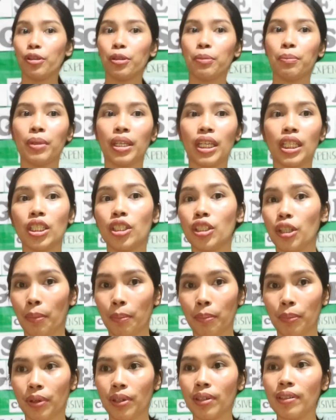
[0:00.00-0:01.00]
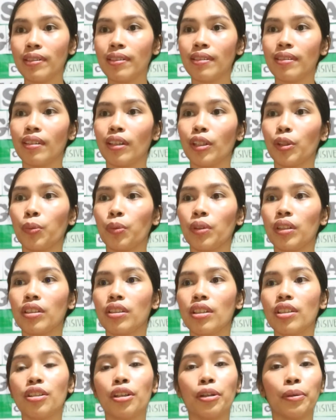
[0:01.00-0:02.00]
with me the numbers that will
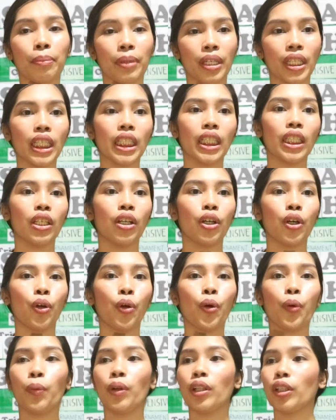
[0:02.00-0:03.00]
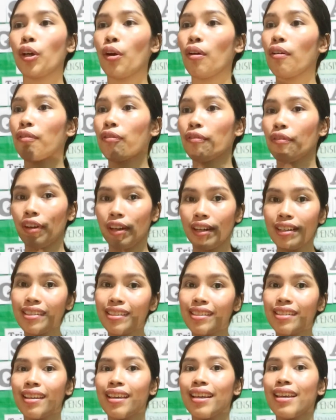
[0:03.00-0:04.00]
determine who will go
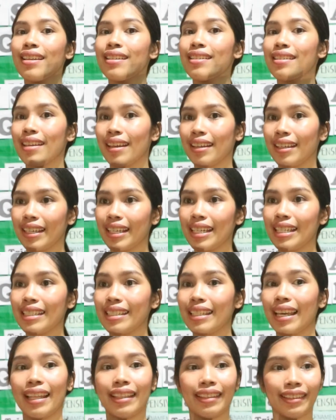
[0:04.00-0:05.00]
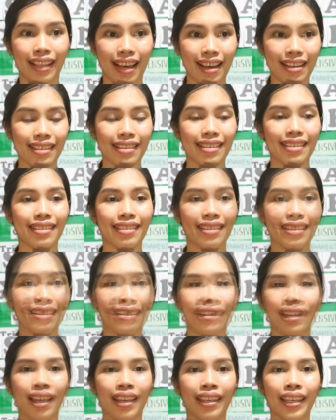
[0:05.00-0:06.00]
first, second, and last.
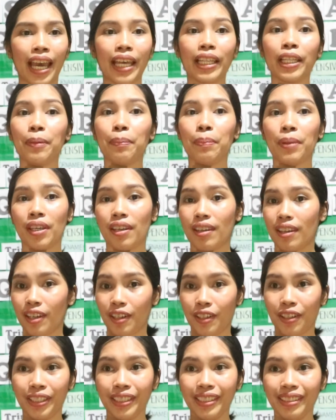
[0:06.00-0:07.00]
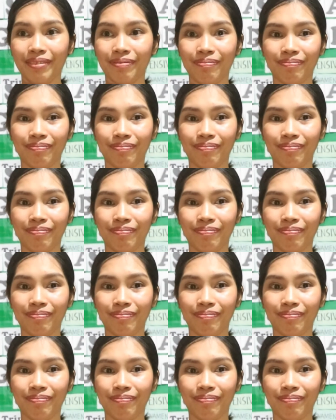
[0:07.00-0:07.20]
Kindly pick here.